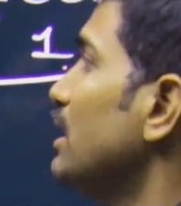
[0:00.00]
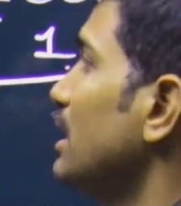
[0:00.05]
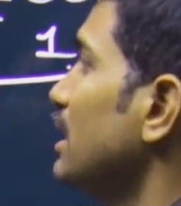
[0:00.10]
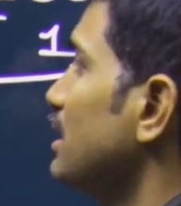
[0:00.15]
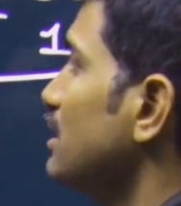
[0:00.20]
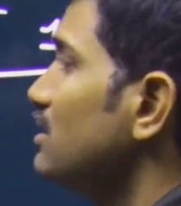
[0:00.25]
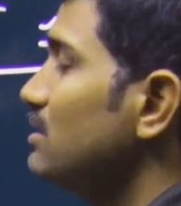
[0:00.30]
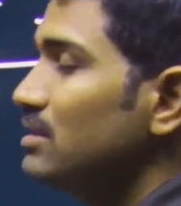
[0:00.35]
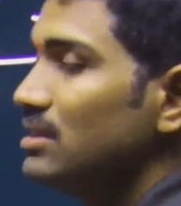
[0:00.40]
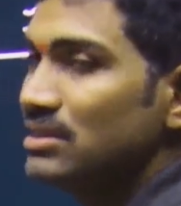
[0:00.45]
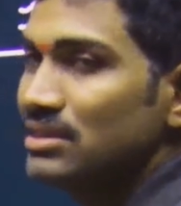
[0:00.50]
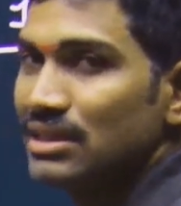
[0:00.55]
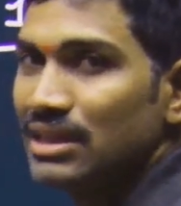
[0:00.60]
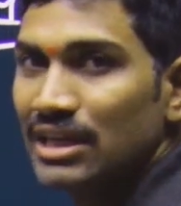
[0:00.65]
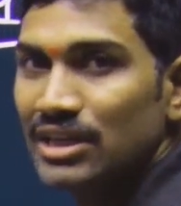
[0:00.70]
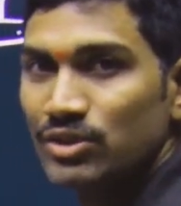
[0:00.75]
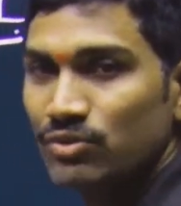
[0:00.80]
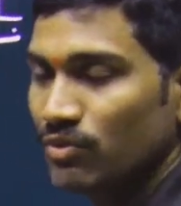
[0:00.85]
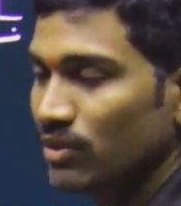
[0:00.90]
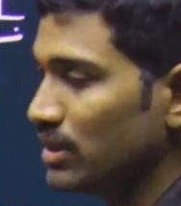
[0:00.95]
In this
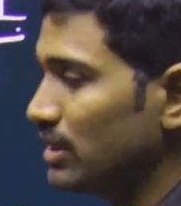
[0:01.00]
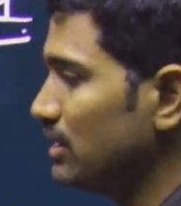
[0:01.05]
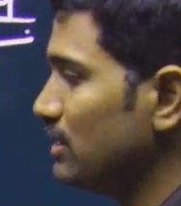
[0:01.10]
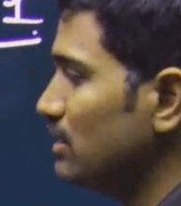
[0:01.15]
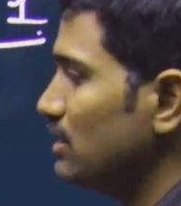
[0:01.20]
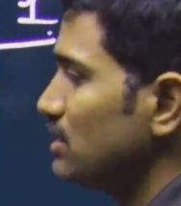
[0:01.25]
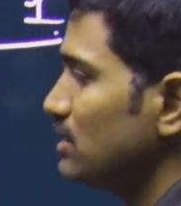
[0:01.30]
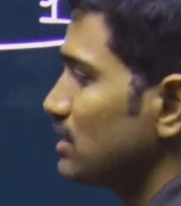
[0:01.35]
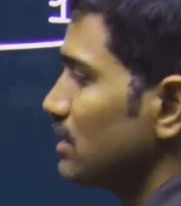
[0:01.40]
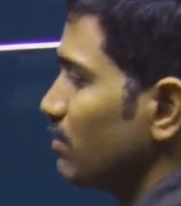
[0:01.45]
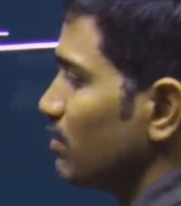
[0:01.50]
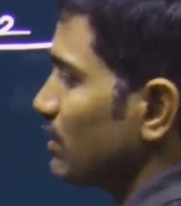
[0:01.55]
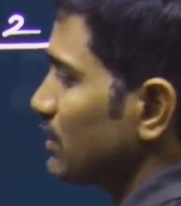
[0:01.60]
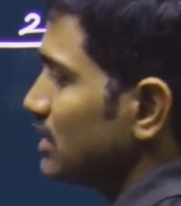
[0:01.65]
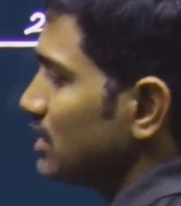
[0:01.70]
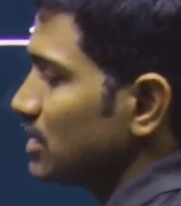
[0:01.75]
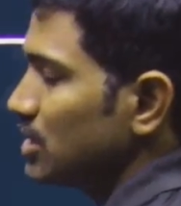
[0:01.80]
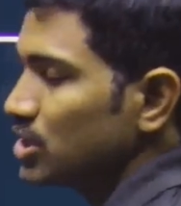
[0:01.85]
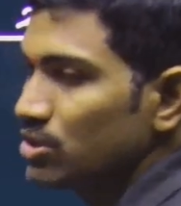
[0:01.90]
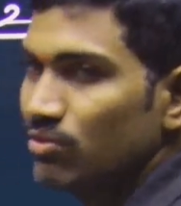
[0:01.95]
case, in this
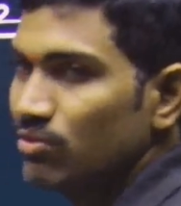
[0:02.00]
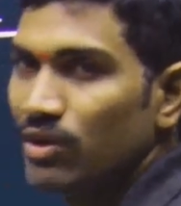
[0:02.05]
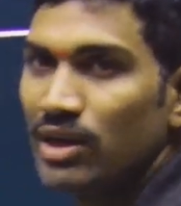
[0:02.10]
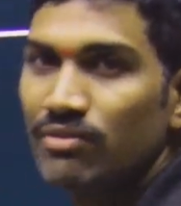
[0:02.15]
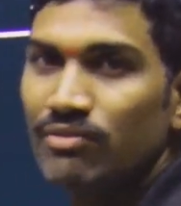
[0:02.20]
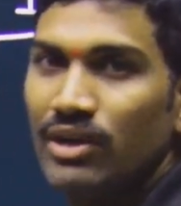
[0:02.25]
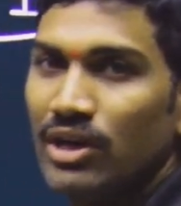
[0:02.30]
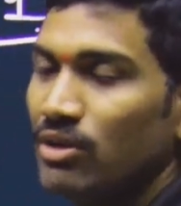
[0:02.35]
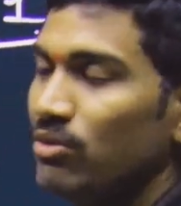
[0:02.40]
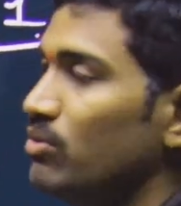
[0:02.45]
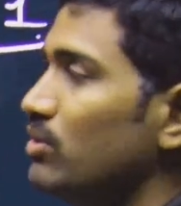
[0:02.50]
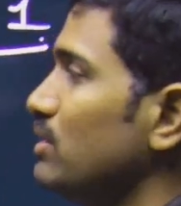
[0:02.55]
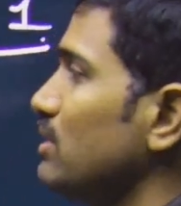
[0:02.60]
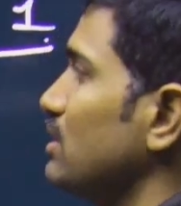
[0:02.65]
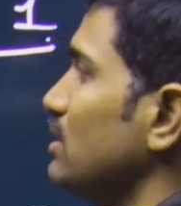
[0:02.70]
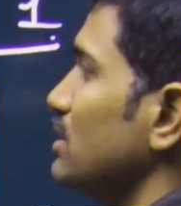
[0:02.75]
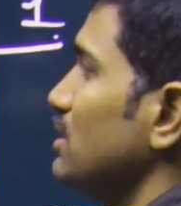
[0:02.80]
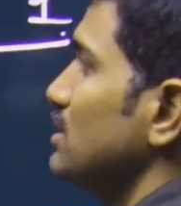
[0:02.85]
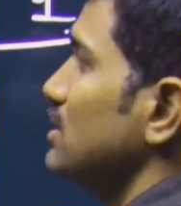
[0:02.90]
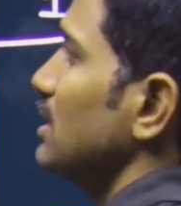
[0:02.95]
representation, what we are doing
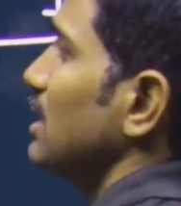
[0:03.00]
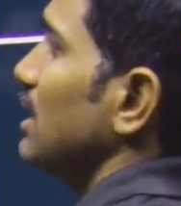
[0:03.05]
is,